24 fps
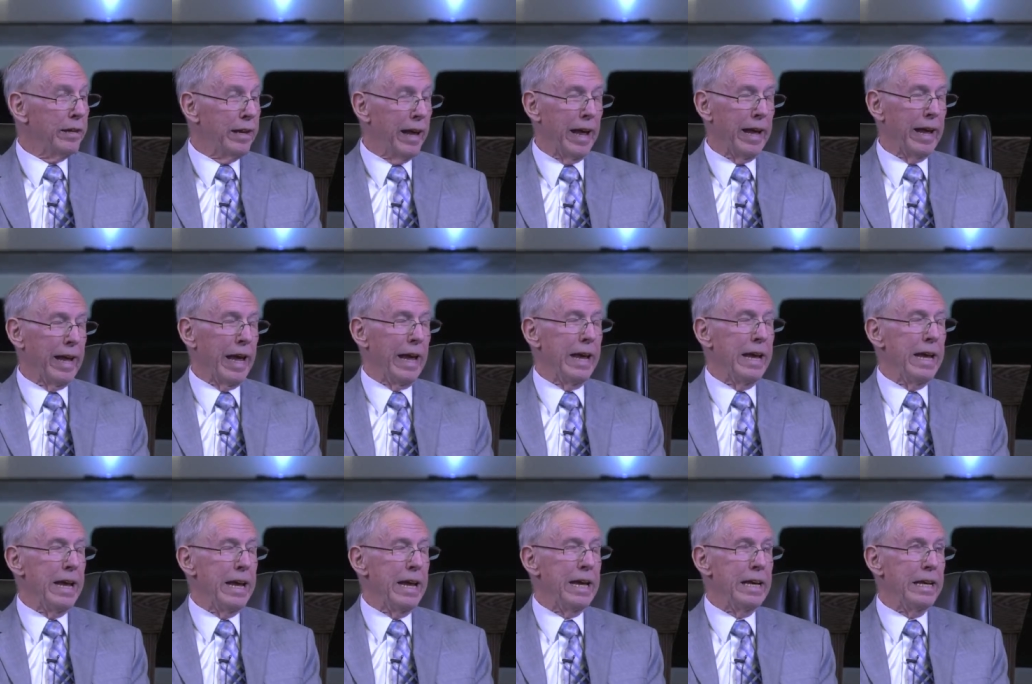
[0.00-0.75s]

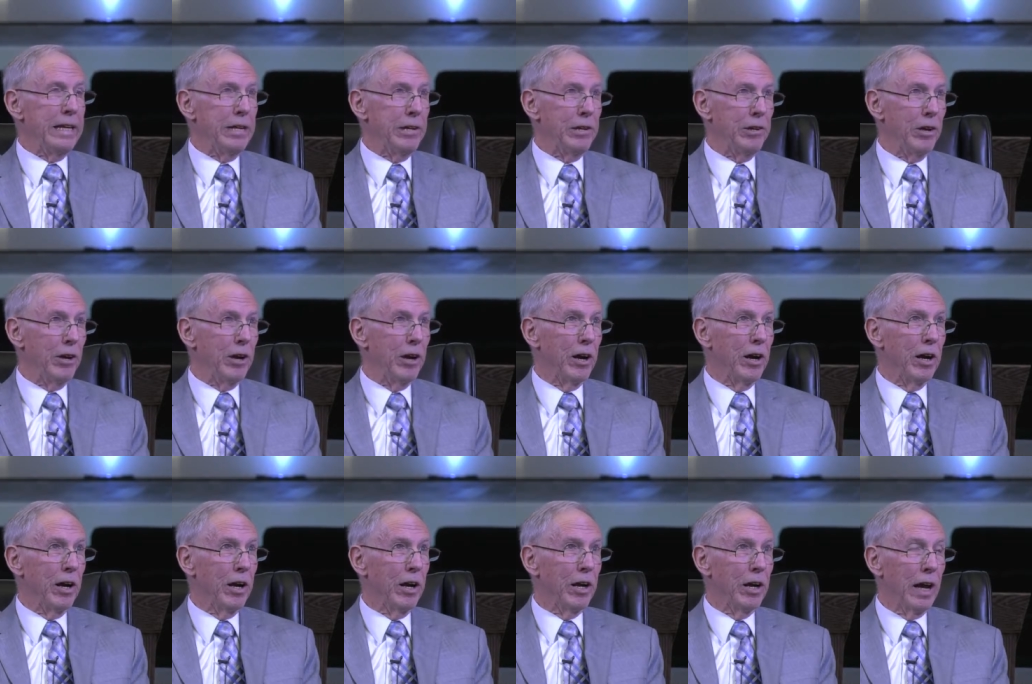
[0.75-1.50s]
taking heed to
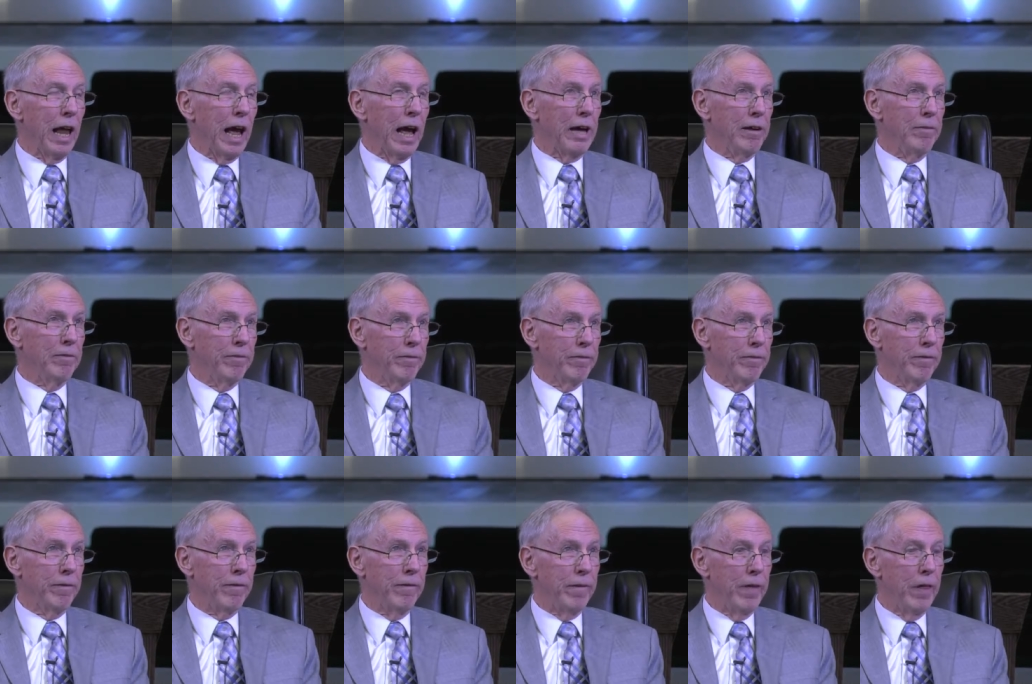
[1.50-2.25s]
your life
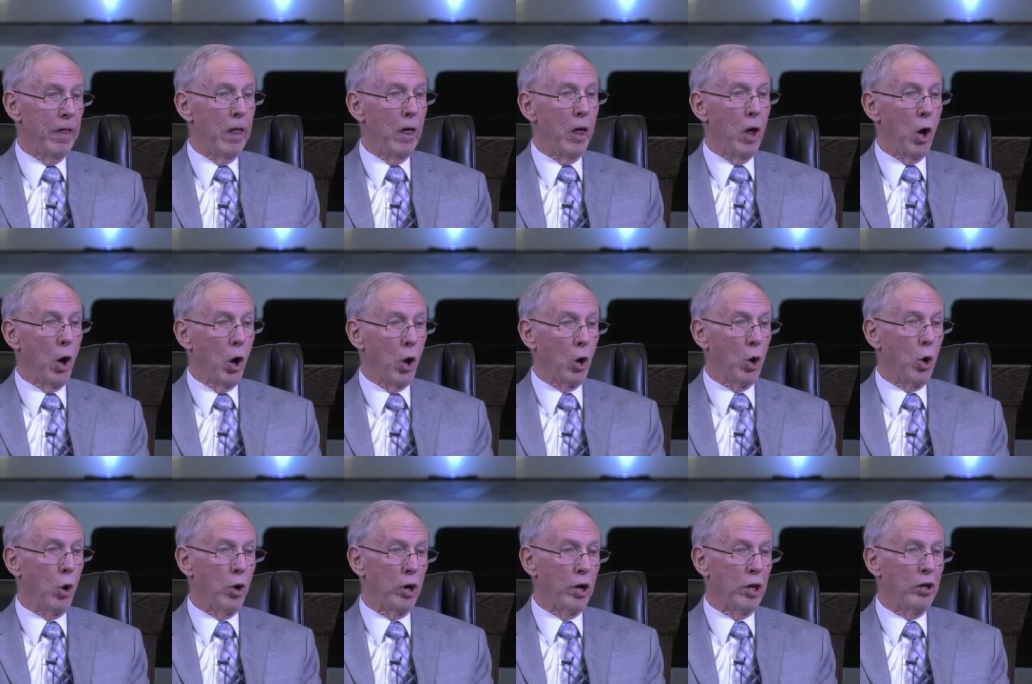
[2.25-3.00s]

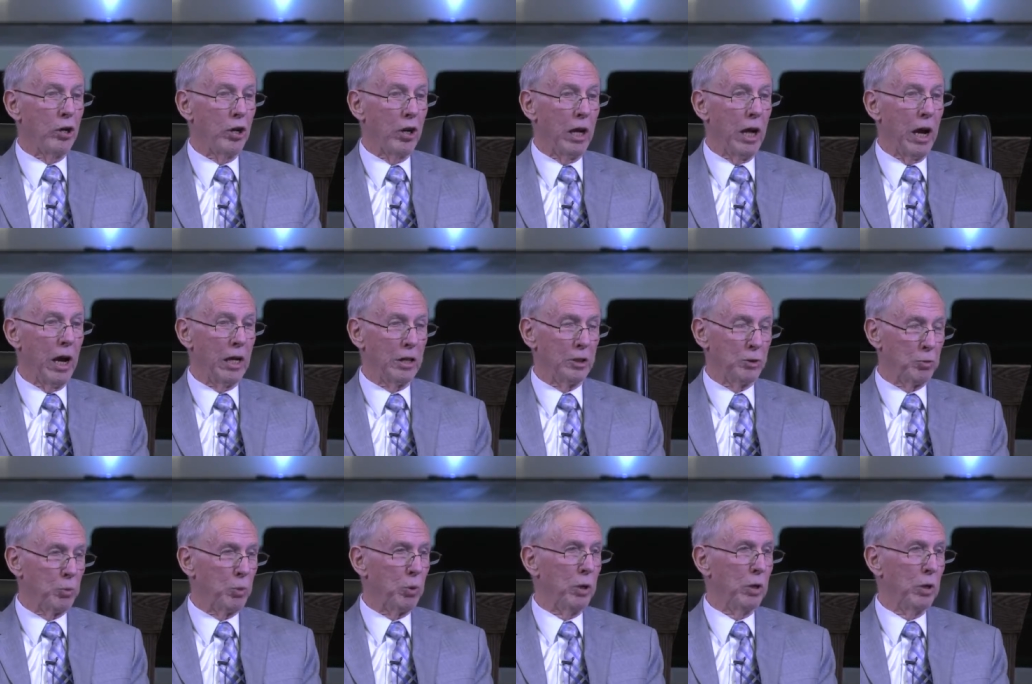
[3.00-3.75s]
according to
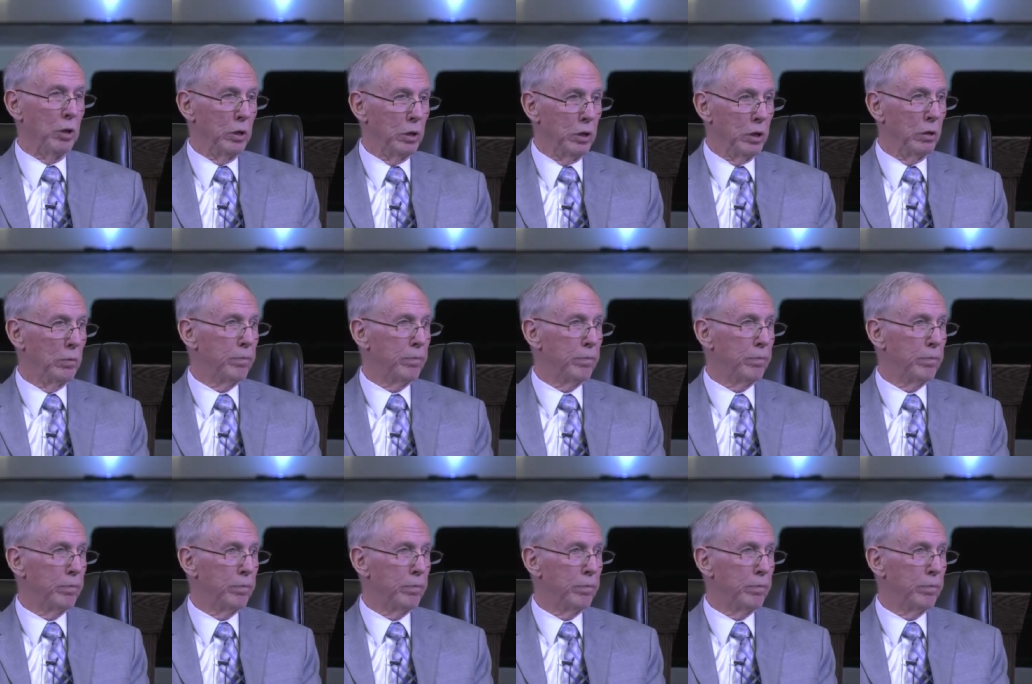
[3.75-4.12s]
God's word.